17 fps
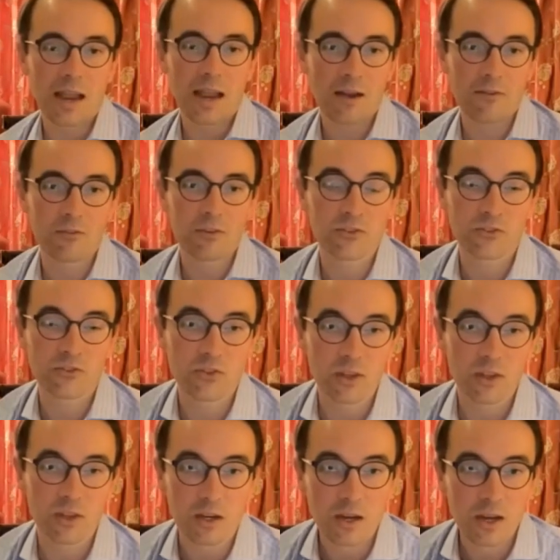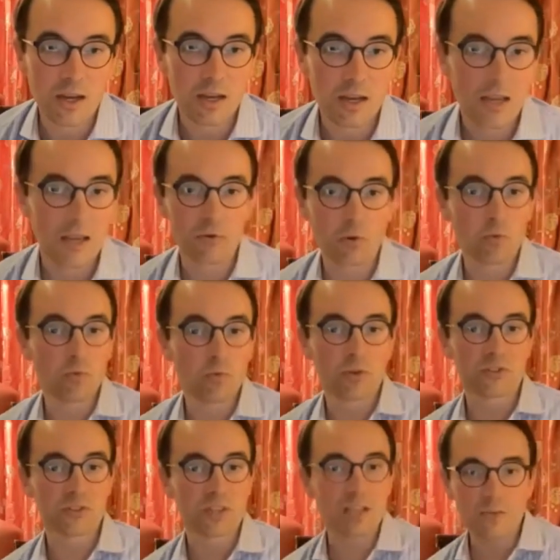have is that if you
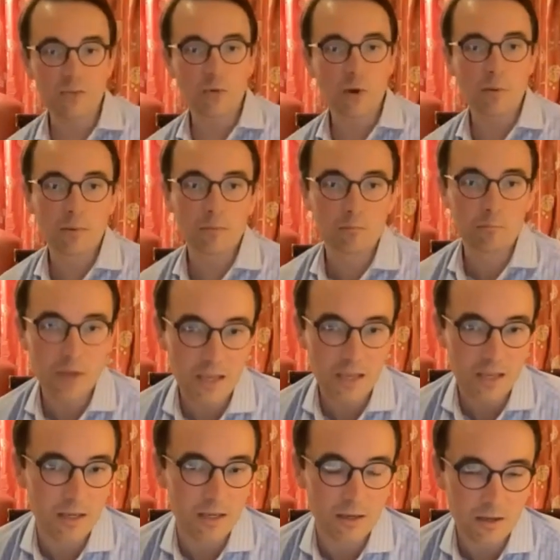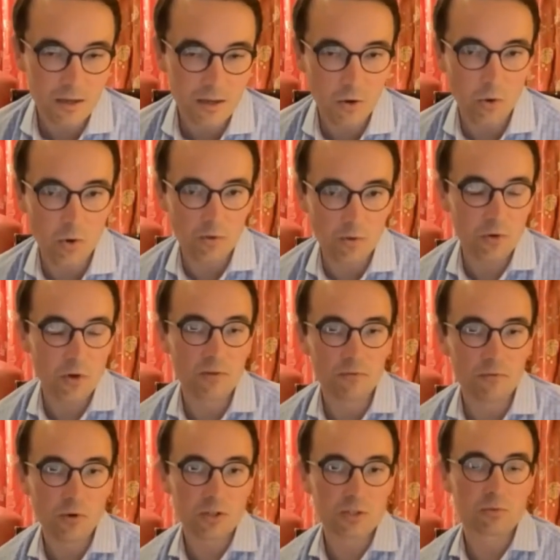receive renminbi, or if you
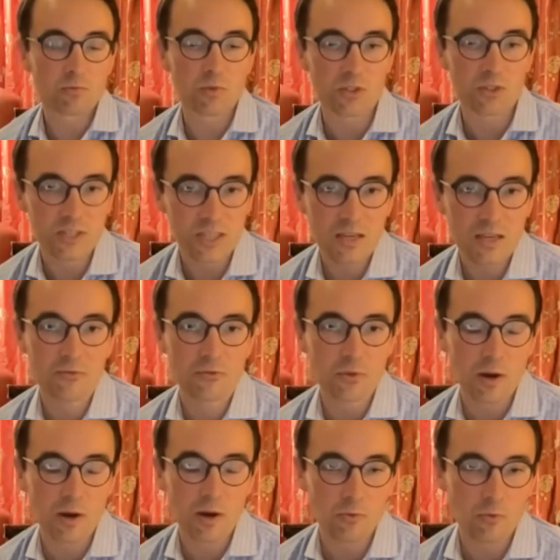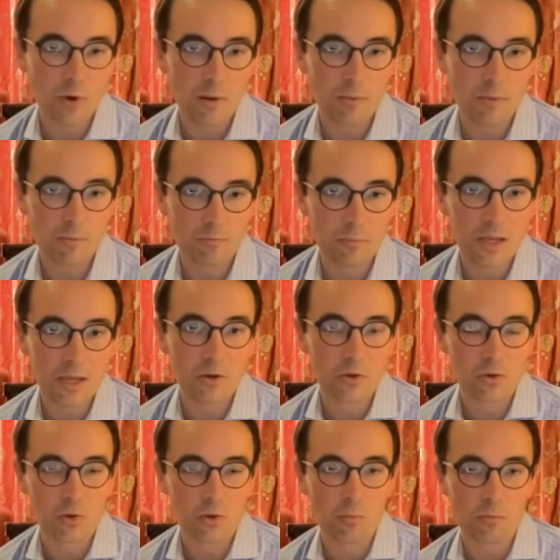invoice and receive renminbi
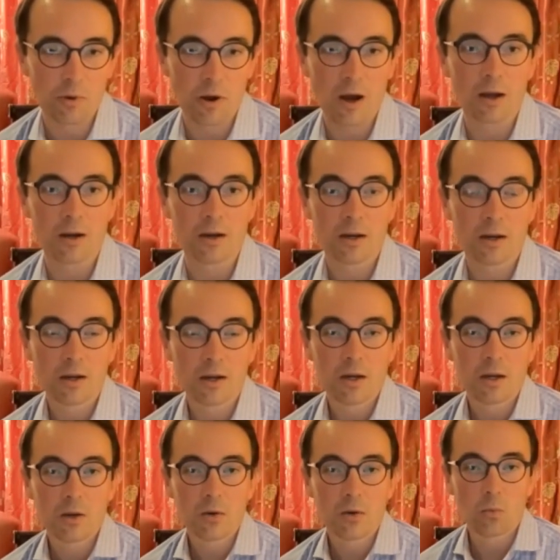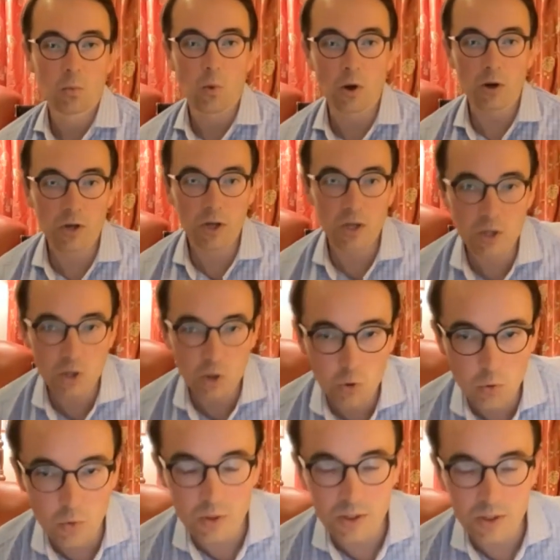on your part, what can
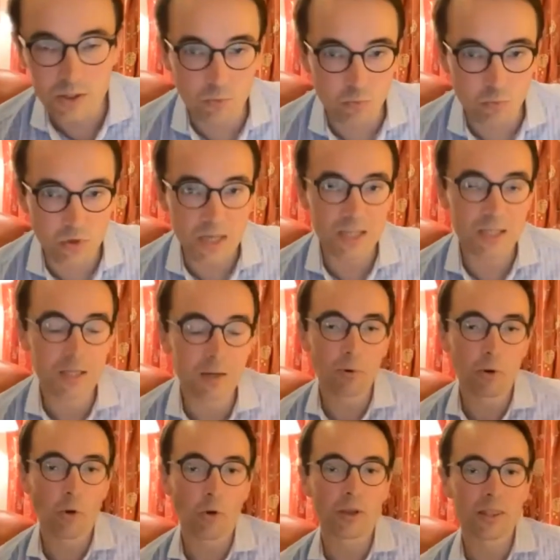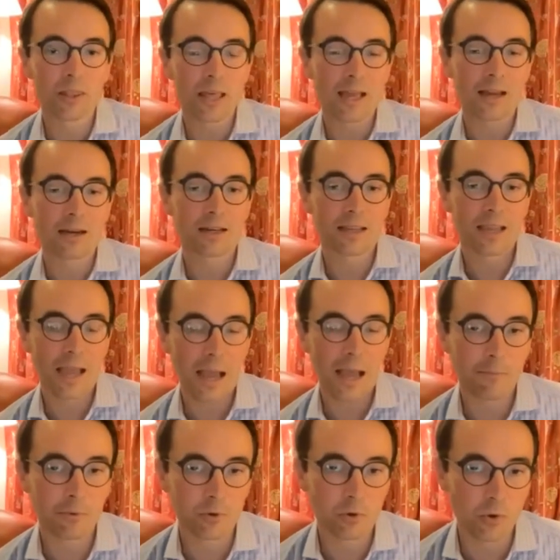you redeploy that
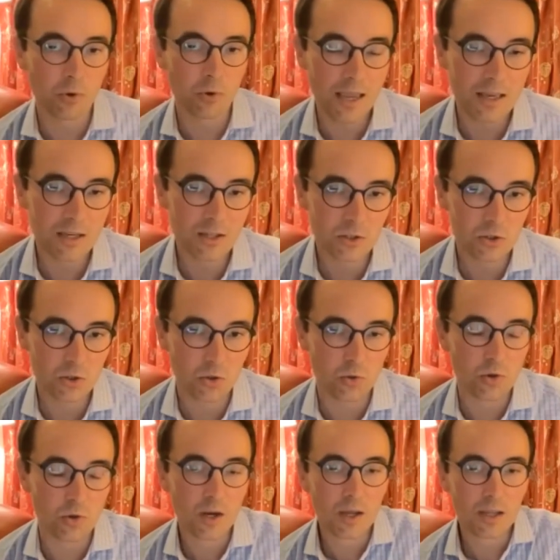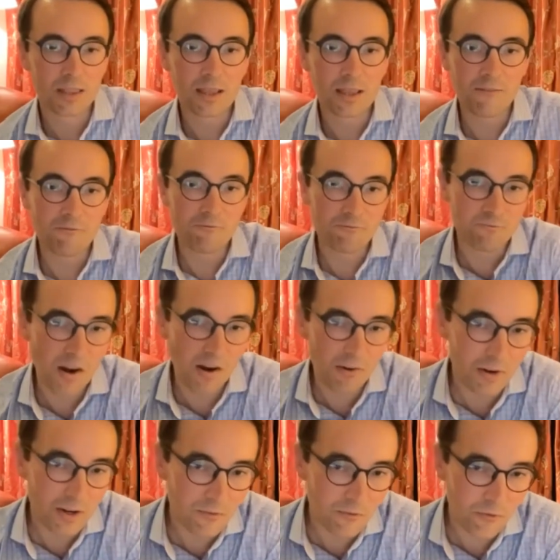capital into? There are
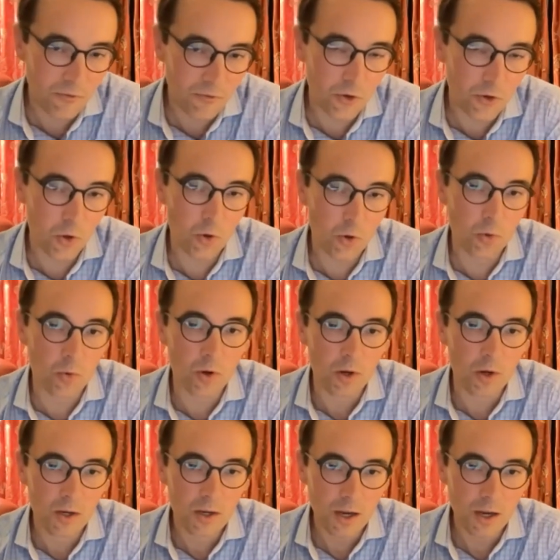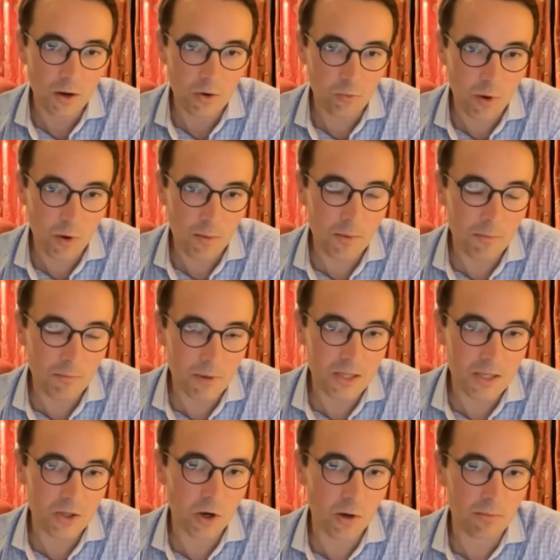very few
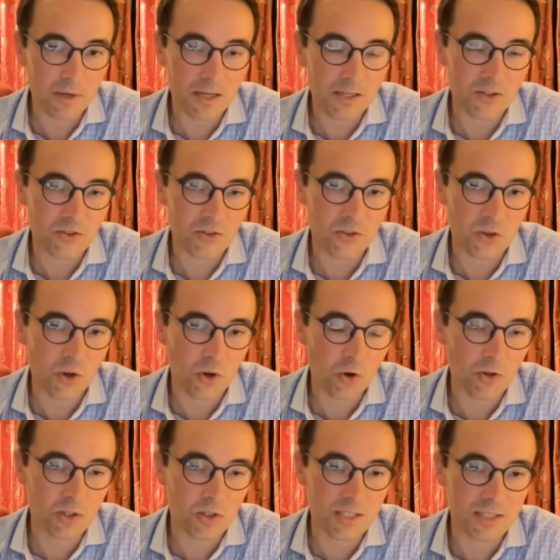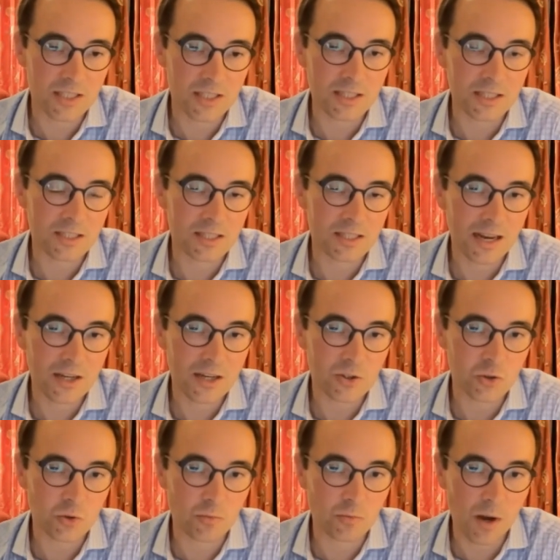renminbi denominated securities in
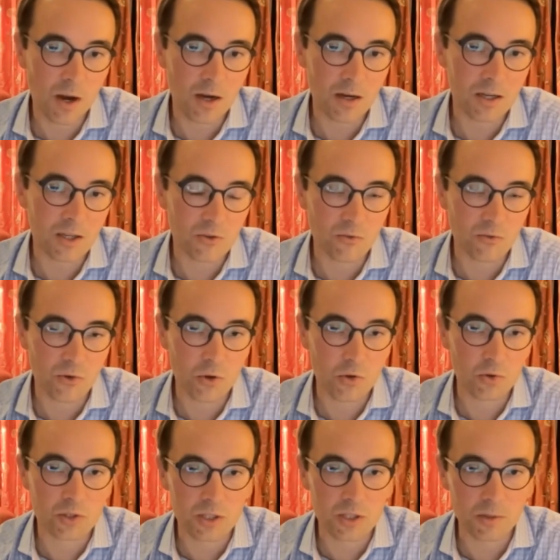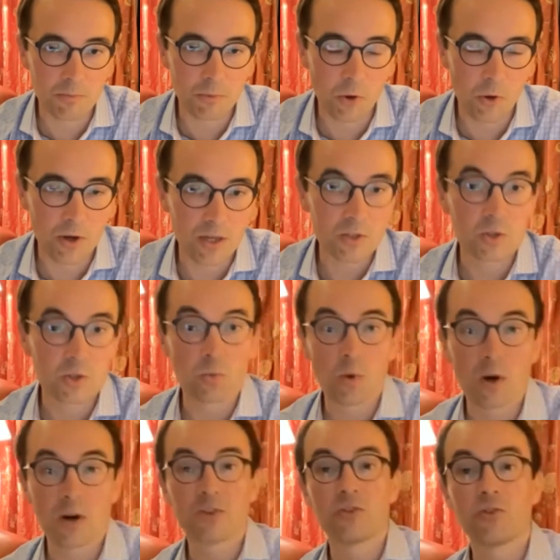international markets for you to deploy into,
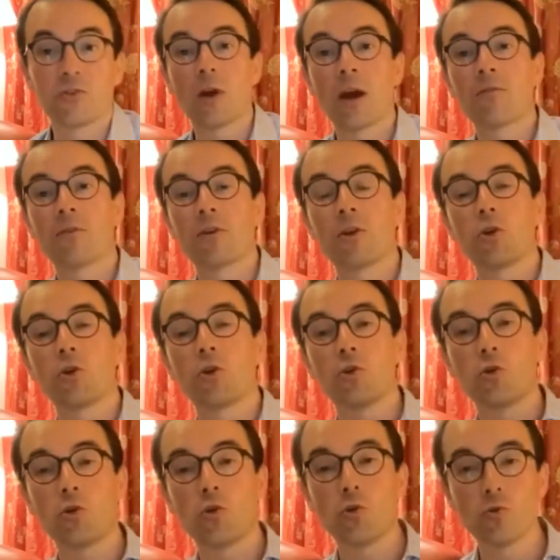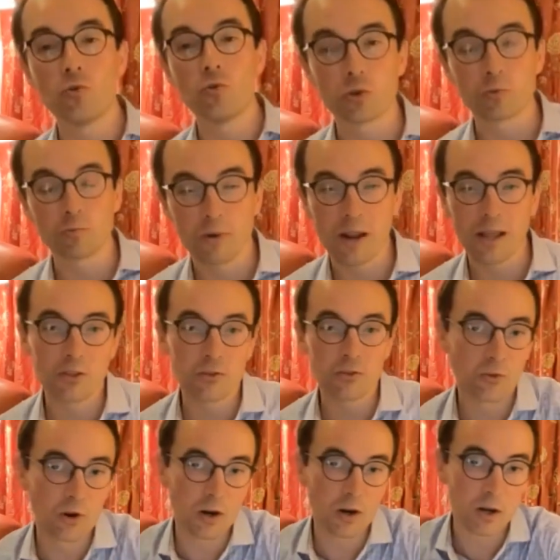whereas you have a huge
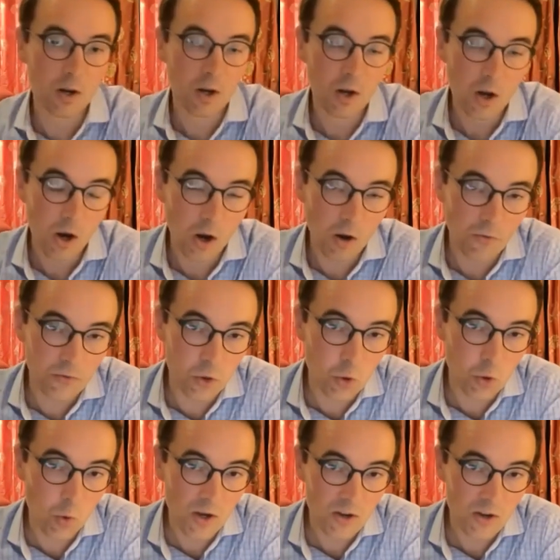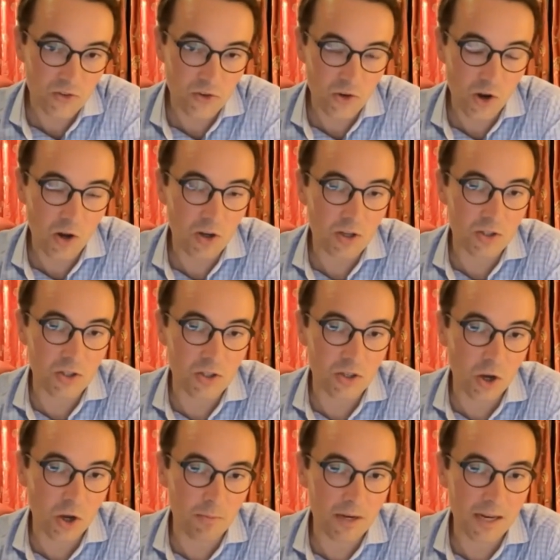plethora of US dollar
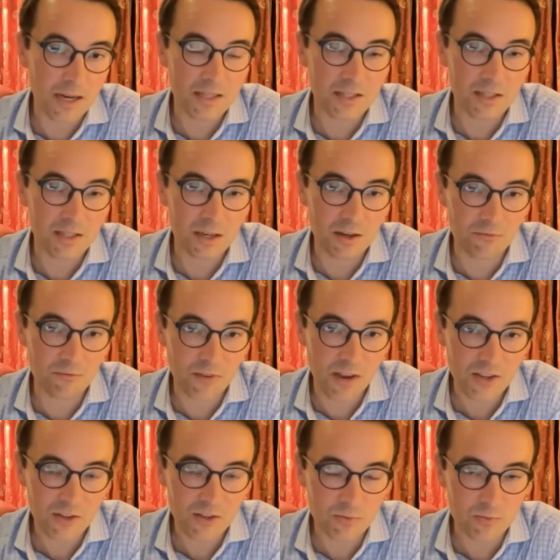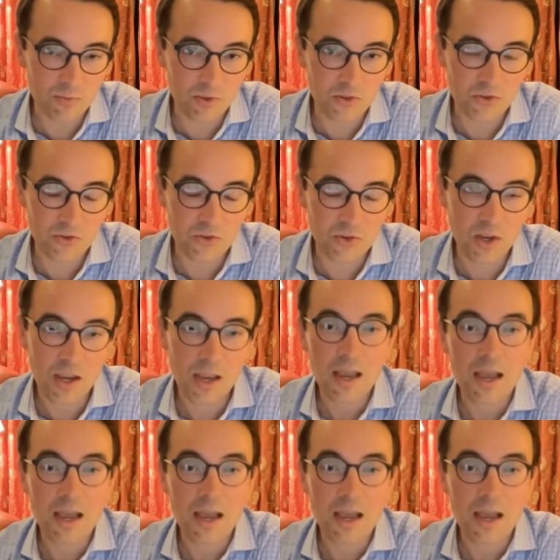denominated investments.